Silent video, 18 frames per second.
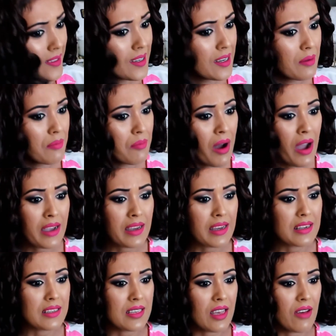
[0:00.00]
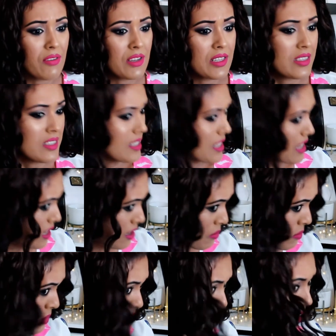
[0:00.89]
My kids haven't
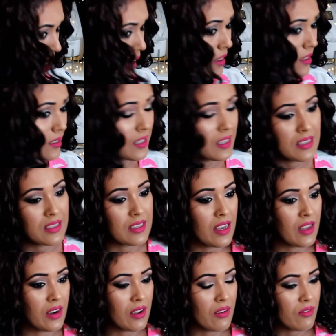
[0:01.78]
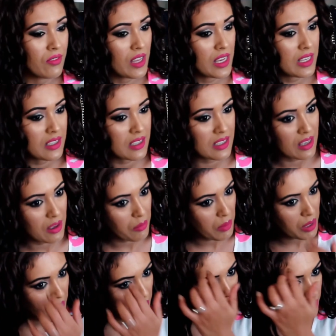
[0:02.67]
seen me like this, and if they see
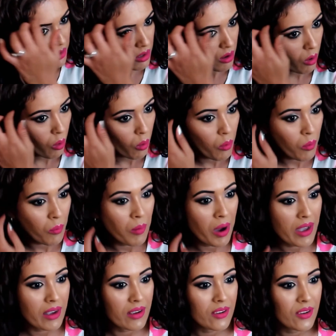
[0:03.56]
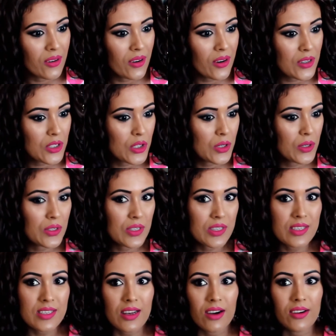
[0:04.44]
me, they'll say, oh my gosh, you look
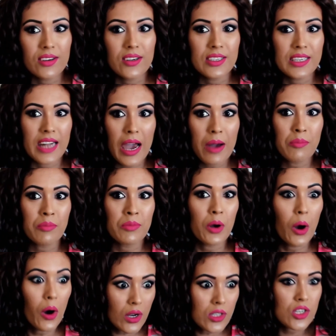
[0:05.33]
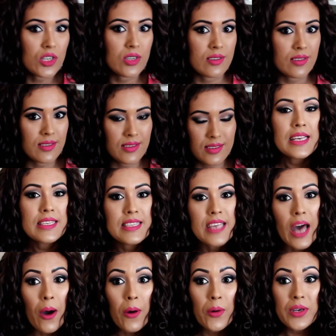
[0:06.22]
so damn gorgeous.
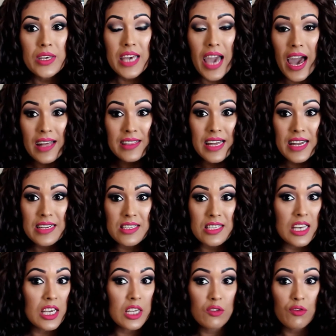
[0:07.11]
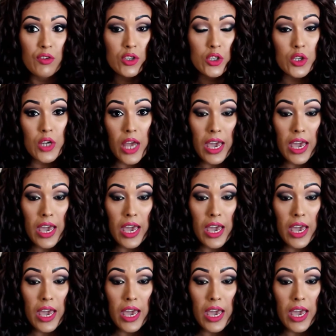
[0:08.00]
So yeah, that's it for today.